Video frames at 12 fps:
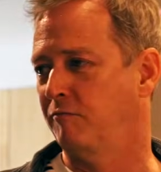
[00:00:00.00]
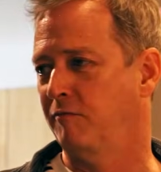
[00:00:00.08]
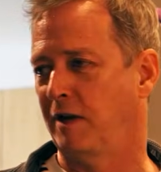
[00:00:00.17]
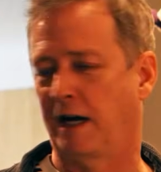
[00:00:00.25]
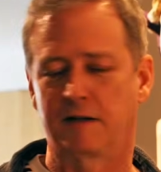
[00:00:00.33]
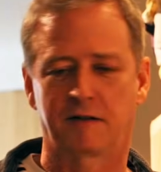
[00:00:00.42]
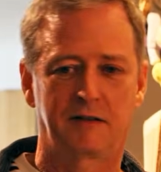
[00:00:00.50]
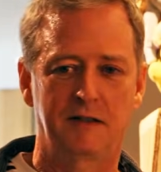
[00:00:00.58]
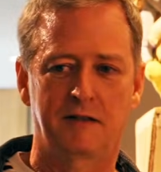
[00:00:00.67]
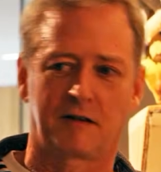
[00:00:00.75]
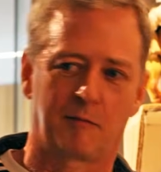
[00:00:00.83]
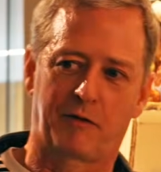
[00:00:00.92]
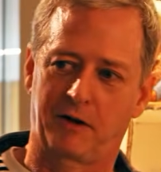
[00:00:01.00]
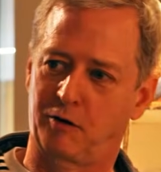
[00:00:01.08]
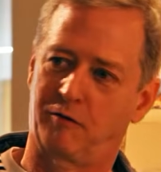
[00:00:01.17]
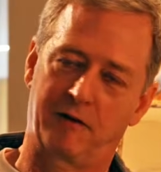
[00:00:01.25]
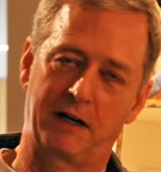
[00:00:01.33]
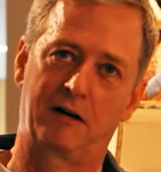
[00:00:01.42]
I see something
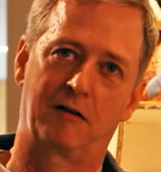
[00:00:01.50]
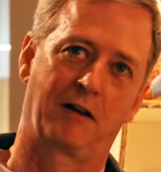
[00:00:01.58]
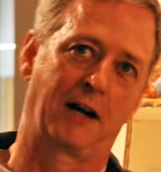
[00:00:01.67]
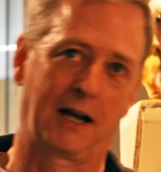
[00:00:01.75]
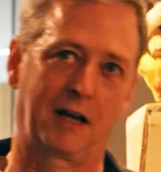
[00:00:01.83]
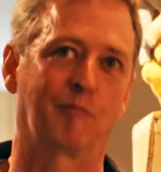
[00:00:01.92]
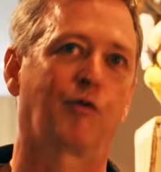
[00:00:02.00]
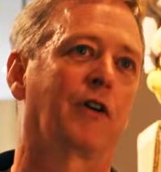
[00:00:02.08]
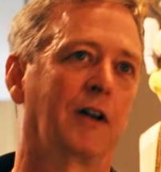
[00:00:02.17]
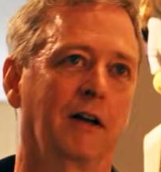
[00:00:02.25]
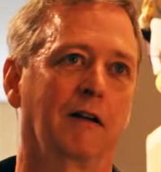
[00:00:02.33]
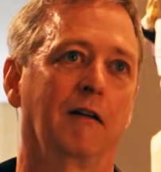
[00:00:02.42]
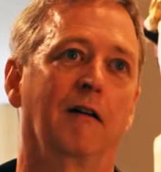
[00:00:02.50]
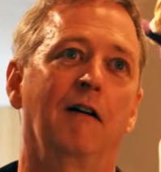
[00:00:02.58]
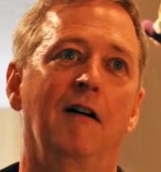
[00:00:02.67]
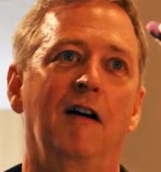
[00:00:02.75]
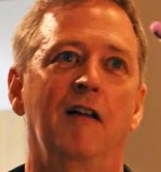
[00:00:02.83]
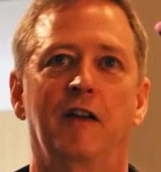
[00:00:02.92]
over here that I can put in
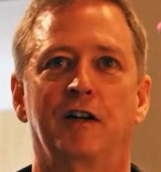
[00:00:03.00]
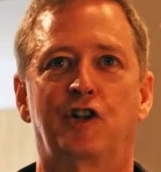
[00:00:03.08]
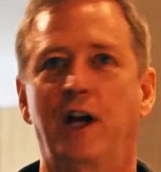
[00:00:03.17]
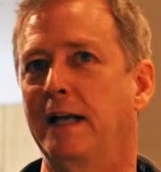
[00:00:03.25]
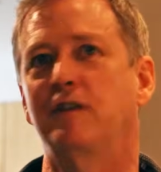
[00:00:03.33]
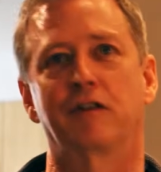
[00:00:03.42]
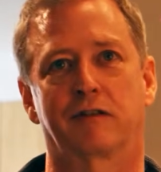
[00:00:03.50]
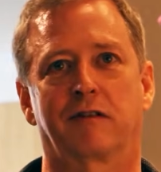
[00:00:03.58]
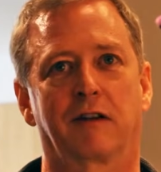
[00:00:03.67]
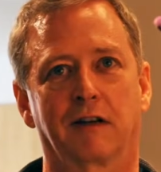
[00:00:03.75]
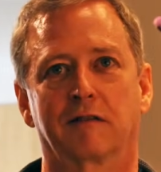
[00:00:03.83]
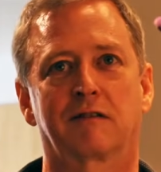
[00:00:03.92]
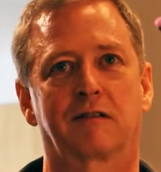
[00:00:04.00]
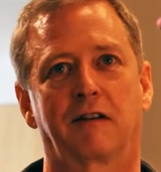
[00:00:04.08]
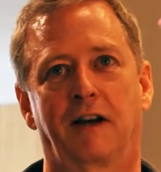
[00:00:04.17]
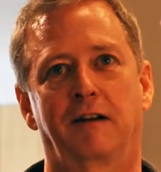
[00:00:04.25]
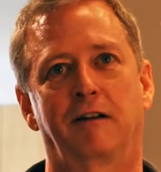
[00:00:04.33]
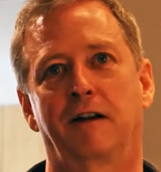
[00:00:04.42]
that changes things
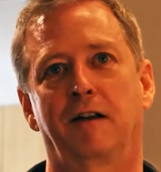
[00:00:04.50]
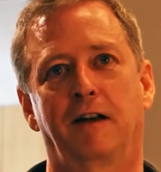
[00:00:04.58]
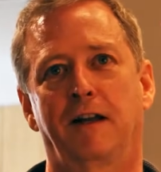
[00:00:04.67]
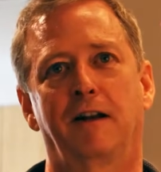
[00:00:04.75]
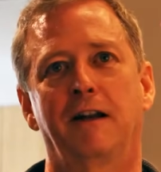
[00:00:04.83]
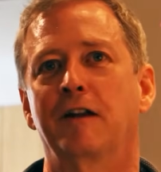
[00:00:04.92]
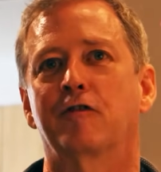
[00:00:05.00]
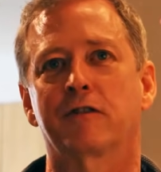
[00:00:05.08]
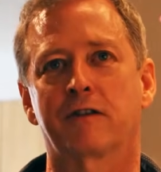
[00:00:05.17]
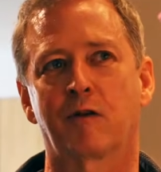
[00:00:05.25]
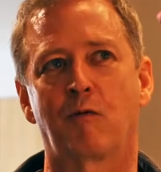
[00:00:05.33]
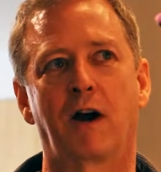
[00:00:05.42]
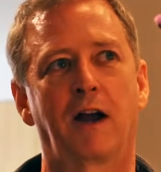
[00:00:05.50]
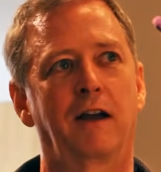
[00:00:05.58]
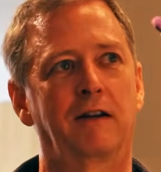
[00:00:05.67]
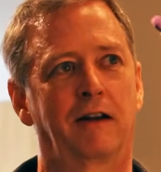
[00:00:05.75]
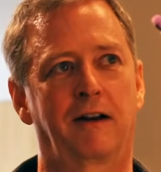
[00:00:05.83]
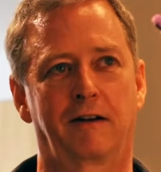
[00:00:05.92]
in an interesting way
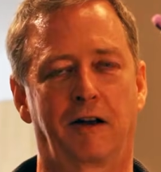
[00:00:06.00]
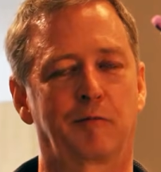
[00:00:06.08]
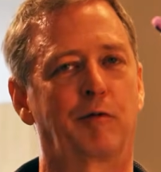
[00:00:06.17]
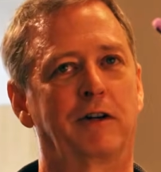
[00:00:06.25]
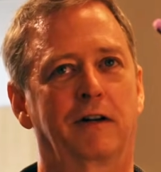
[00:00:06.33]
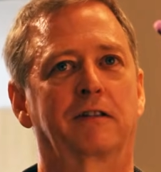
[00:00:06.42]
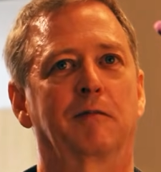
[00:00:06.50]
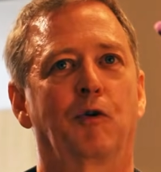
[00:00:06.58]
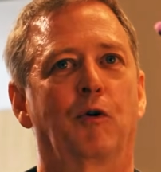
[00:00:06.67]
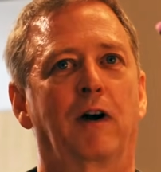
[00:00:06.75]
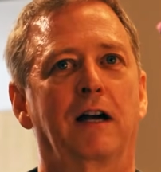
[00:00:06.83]
and in an unpredictable way.